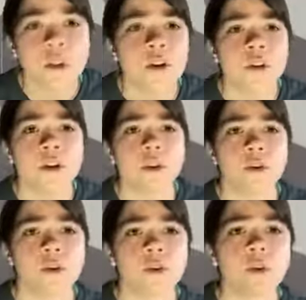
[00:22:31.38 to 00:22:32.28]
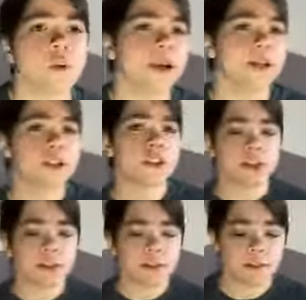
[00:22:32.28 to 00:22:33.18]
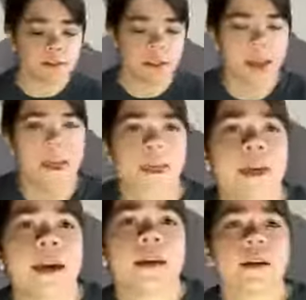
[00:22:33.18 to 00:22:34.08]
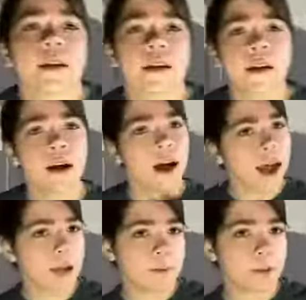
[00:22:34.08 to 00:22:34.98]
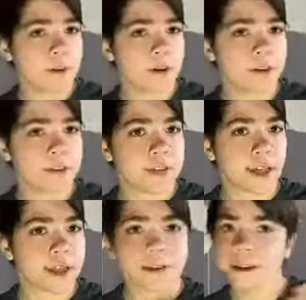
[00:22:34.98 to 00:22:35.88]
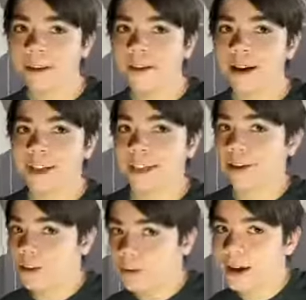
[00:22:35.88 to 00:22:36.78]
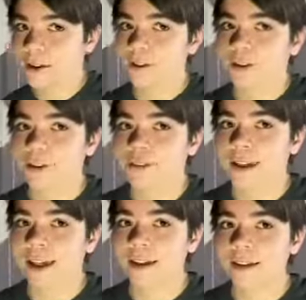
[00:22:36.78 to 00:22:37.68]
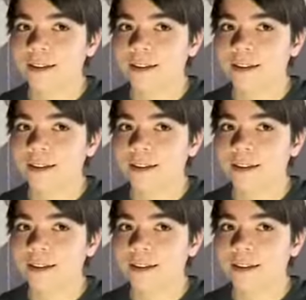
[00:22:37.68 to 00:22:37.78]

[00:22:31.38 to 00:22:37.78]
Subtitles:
no other questions, I think I might be all set. I think you guys are all set.